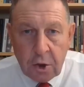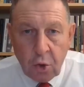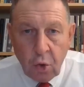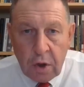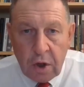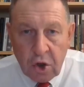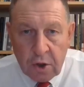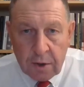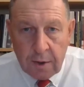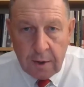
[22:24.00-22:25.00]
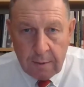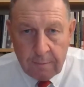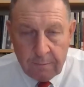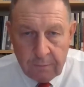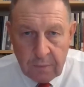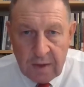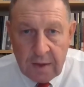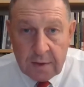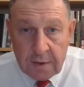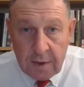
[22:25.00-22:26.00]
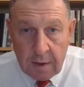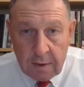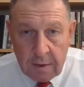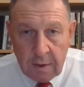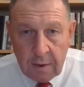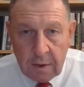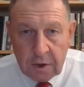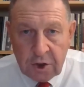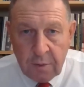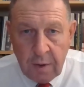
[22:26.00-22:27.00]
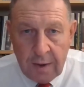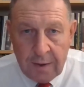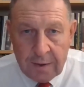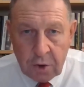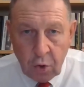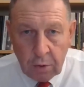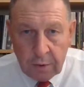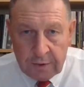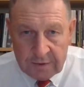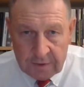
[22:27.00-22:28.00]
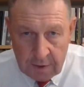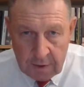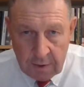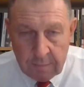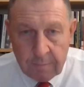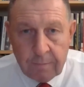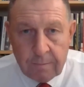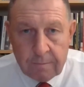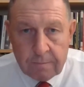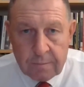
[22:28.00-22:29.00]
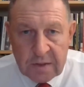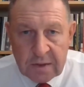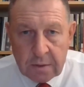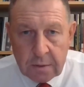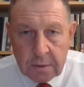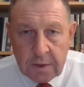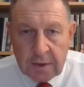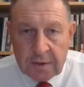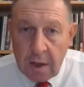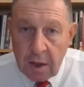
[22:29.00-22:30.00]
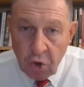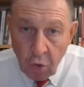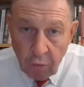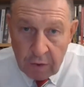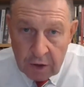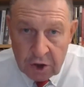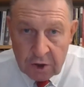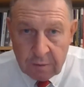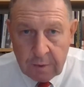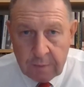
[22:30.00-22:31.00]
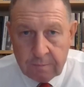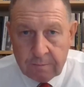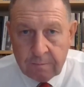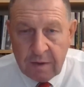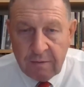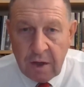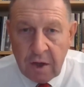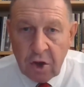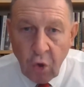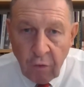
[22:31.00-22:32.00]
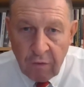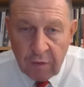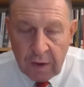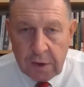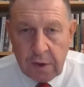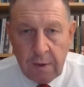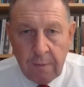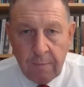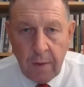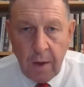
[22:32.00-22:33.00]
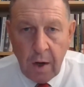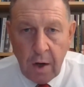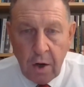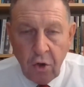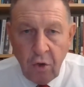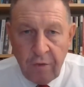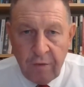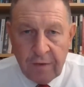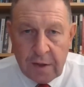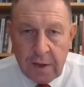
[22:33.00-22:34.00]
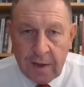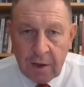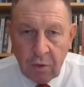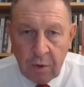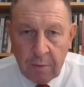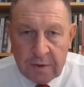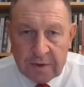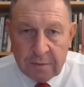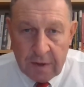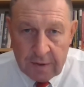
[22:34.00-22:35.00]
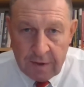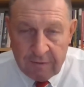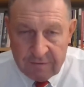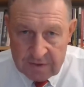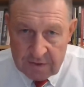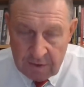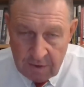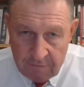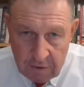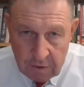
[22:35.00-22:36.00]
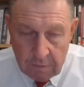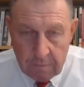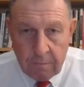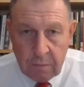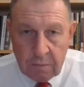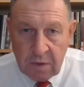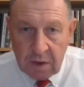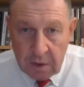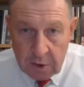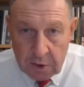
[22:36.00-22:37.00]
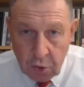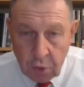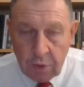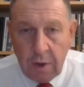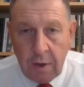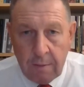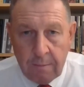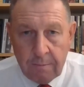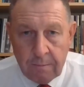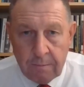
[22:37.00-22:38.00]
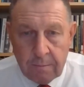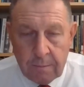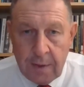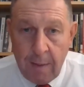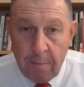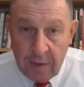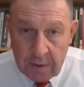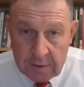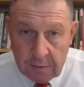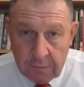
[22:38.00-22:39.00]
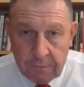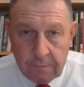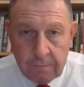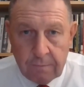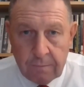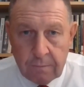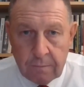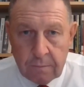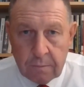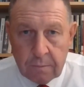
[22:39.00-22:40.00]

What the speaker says: One cannot also fail to mention Jake Sullivan, Biden's assistant on foreign policy activity, who exactly 1 week before October 7, 2023, published an article in Foreign Affairs magazine stating that the Middle East was experiencing its most peaceful time in decades.